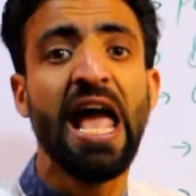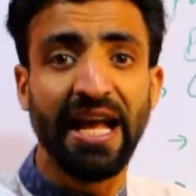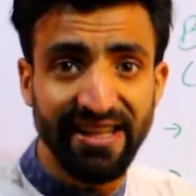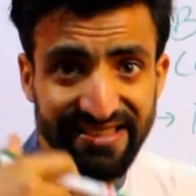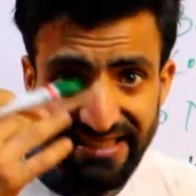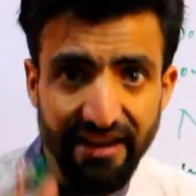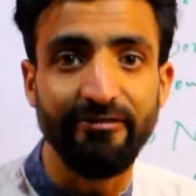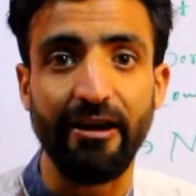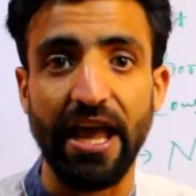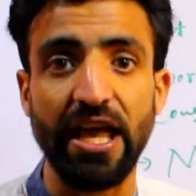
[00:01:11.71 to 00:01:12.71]
in the same
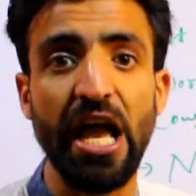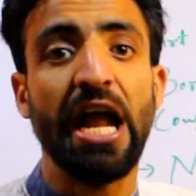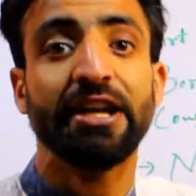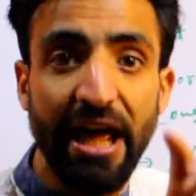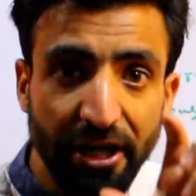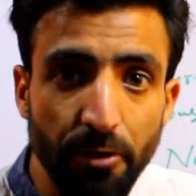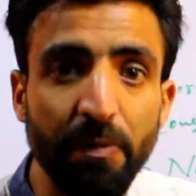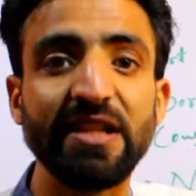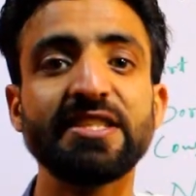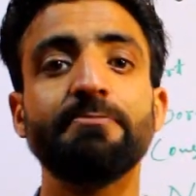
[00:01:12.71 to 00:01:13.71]
way directive
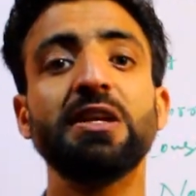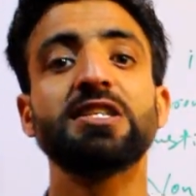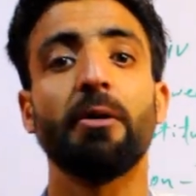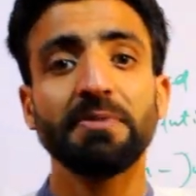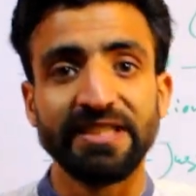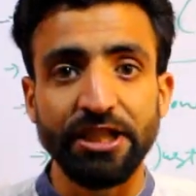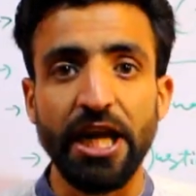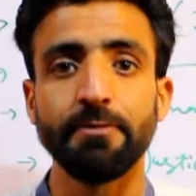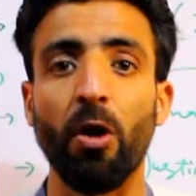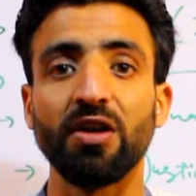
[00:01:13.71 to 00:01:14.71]
principles of
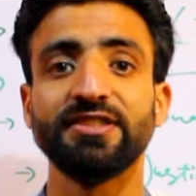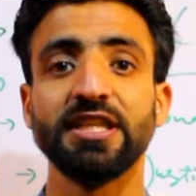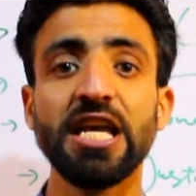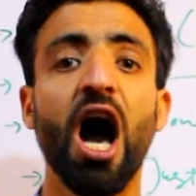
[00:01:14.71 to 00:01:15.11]
state policy